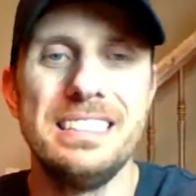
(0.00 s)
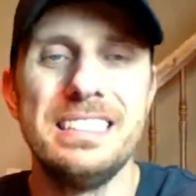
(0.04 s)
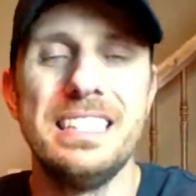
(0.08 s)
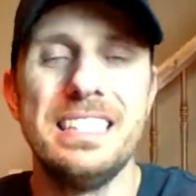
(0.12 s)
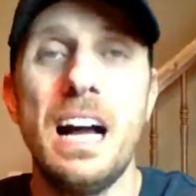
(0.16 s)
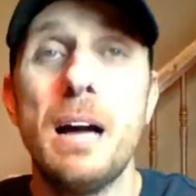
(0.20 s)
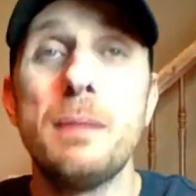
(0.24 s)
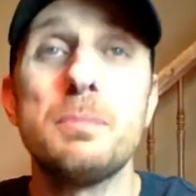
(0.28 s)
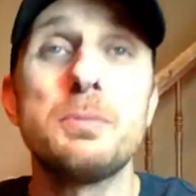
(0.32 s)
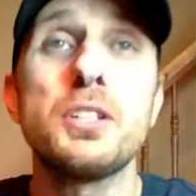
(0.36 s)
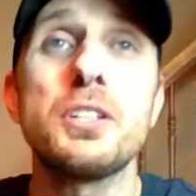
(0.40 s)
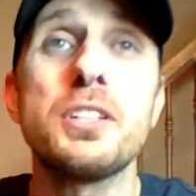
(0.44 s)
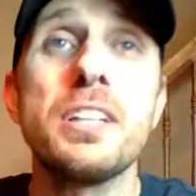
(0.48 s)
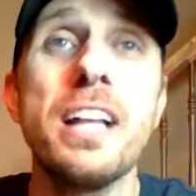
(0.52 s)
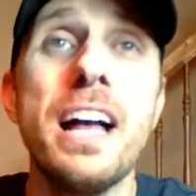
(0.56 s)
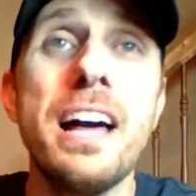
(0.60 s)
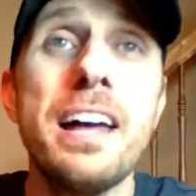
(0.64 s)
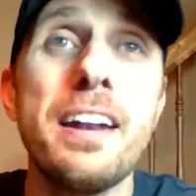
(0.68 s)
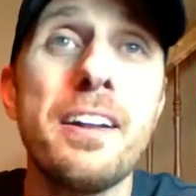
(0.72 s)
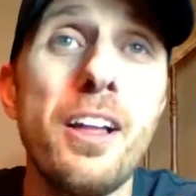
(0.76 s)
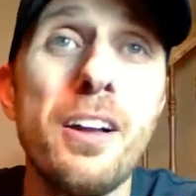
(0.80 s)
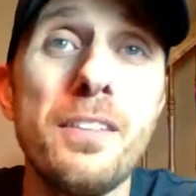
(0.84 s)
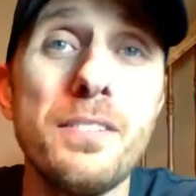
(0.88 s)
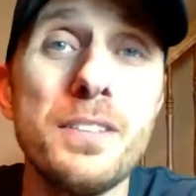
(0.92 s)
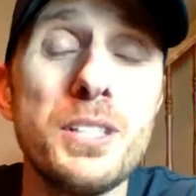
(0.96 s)
I'm sure glad a
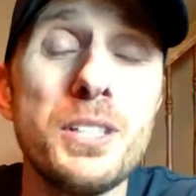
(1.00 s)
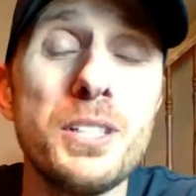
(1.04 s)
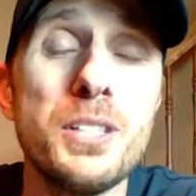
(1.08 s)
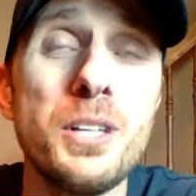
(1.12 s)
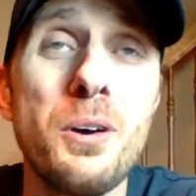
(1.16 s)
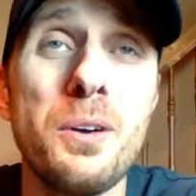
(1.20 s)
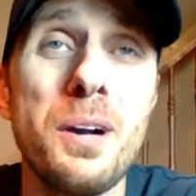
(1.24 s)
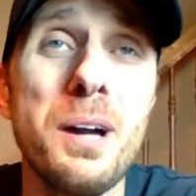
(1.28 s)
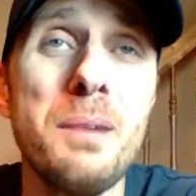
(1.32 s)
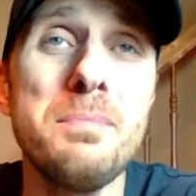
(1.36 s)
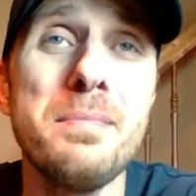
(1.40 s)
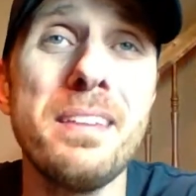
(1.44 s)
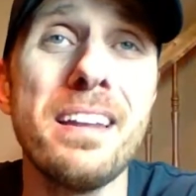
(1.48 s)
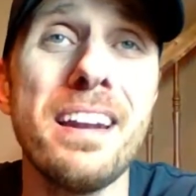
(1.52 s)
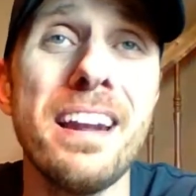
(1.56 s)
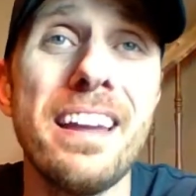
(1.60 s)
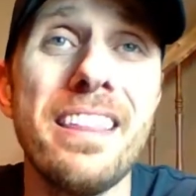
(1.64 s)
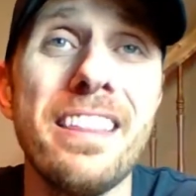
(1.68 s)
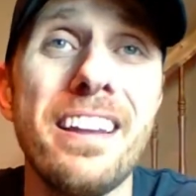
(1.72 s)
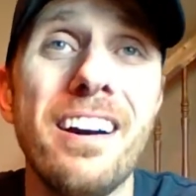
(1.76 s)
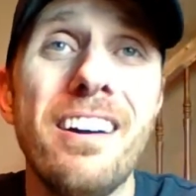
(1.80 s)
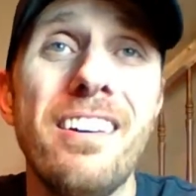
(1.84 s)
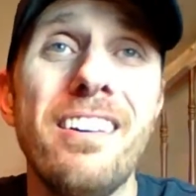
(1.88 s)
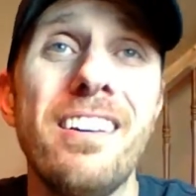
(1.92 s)
lot of you showed up today, though.